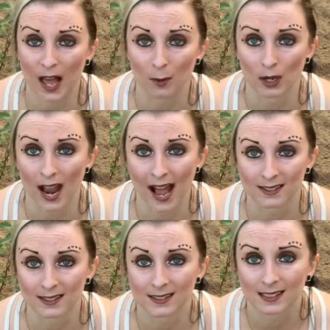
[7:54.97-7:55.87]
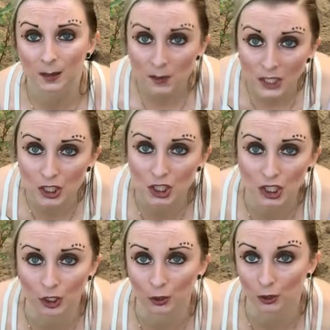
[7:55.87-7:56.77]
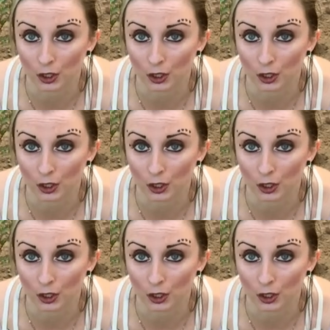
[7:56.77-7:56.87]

flower has to speak to you,